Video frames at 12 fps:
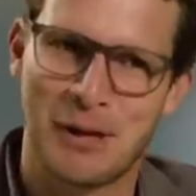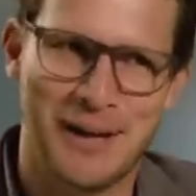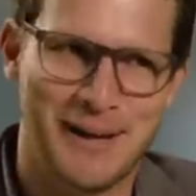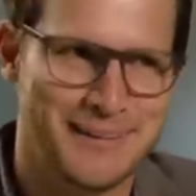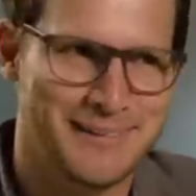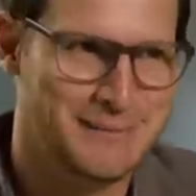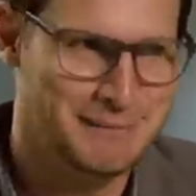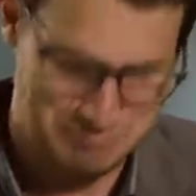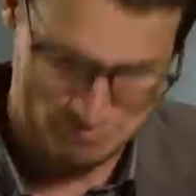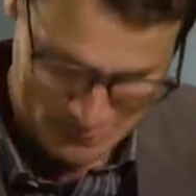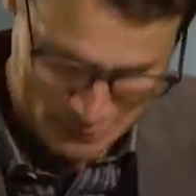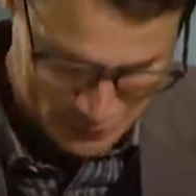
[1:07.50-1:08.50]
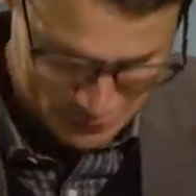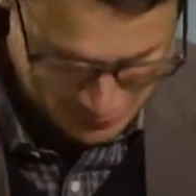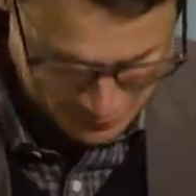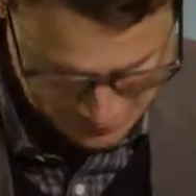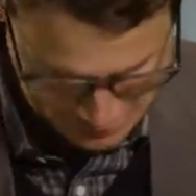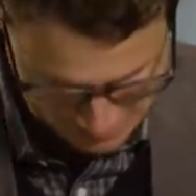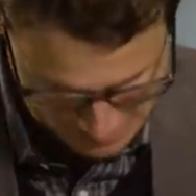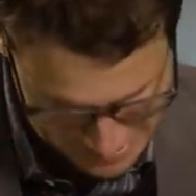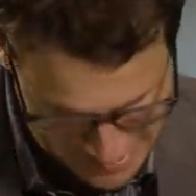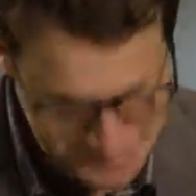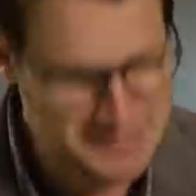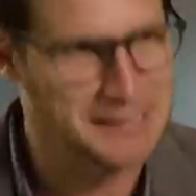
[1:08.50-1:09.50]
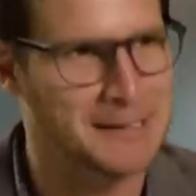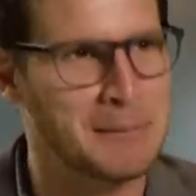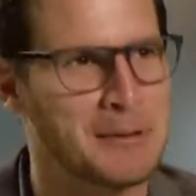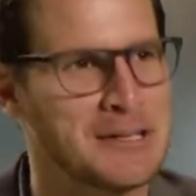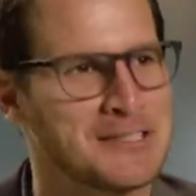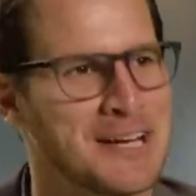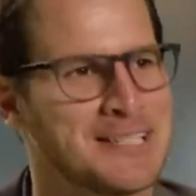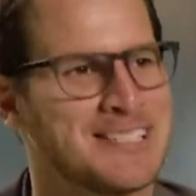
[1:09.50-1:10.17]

Huh. Took some casting liberties, I